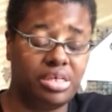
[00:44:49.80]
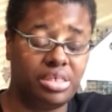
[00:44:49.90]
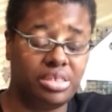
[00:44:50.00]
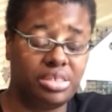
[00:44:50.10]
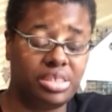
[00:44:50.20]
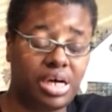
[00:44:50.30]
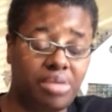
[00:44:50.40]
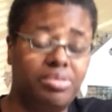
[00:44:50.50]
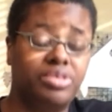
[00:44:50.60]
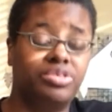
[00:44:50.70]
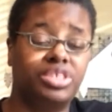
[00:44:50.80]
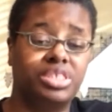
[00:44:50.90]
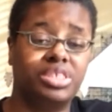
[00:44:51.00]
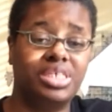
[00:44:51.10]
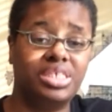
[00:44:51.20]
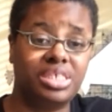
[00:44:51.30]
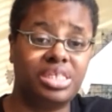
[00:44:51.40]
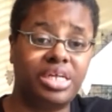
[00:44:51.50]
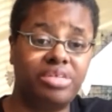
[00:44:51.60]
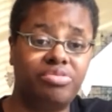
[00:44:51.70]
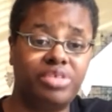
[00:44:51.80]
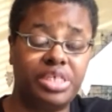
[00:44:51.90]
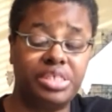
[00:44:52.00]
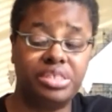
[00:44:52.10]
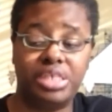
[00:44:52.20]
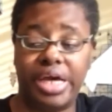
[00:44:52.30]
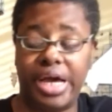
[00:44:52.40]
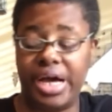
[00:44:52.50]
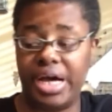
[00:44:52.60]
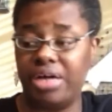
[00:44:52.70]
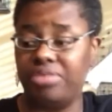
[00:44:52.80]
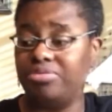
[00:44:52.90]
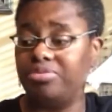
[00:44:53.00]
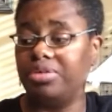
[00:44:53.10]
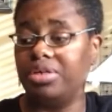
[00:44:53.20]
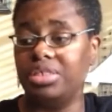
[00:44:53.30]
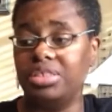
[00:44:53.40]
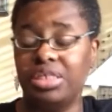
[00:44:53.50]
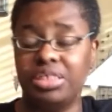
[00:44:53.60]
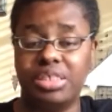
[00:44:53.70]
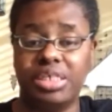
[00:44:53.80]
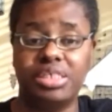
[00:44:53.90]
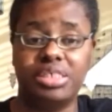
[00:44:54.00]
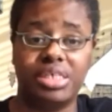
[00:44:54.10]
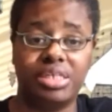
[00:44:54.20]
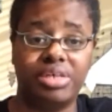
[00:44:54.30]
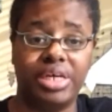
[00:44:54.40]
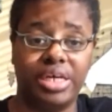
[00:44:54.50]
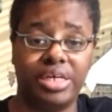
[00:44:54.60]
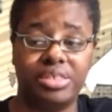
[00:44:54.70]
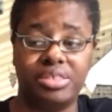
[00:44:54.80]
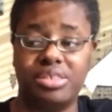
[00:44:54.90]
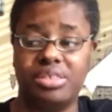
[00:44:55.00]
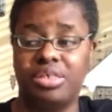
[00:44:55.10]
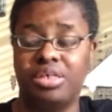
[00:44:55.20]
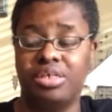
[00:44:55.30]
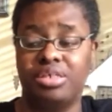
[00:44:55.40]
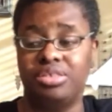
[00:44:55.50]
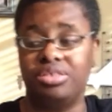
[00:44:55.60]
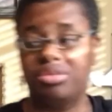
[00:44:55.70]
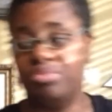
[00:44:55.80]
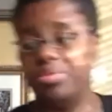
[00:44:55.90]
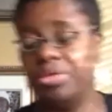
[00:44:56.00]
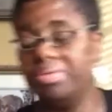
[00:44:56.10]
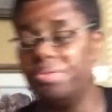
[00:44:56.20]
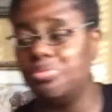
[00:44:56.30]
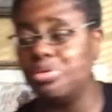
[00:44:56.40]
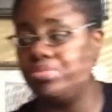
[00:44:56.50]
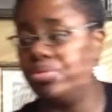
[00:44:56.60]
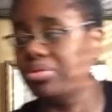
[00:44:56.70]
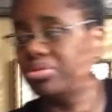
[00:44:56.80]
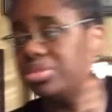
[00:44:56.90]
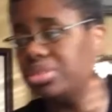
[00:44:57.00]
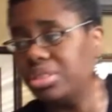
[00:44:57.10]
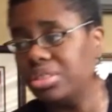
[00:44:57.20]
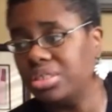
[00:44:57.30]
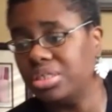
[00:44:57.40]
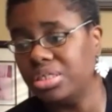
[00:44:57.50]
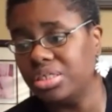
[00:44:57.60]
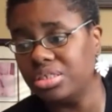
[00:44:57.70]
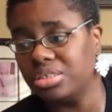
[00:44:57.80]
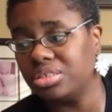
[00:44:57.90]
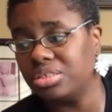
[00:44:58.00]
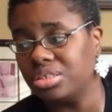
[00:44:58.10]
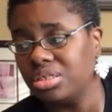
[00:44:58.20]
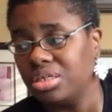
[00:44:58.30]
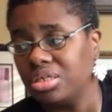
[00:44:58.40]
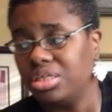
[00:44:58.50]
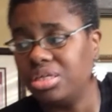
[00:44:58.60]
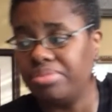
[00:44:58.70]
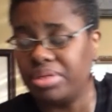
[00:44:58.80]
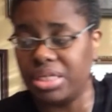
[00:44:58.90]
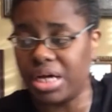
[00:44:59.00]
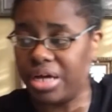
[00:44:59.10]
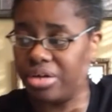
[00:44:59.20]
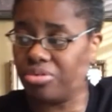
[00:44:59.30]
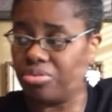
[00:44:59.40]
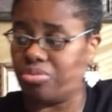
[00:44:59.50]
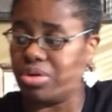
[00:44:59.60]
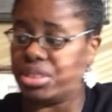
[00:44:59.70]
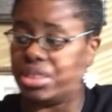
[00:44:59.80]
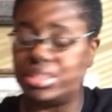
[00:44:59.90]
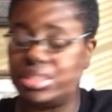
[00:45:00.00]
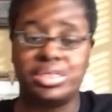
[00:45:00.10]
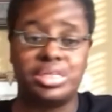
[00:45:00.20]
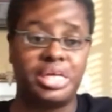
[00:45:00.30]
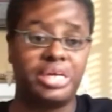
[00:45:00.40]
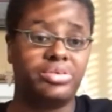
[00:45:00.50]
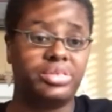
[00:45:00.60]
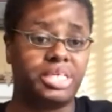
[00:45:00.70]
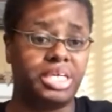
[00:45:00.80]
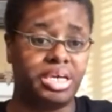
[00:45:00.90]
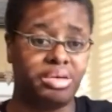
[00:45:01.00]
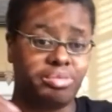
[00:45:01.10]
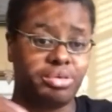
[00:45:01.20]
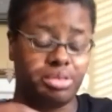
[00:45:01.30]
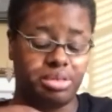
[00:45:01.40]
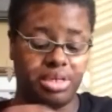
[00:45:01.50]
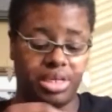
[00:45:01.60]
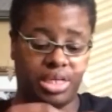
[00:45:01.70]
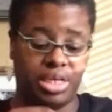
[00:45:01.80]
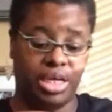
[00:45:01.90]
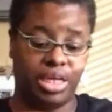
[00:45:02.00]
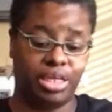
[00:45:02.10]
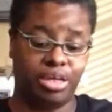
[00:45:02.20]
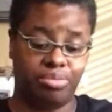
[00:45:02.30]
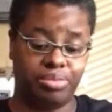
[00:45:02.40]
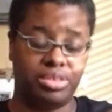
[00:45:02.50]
stop motion, it's a lot of fun to have a second set of hands. So maybe one person is keeping an eye on what things look like on the camera and helping to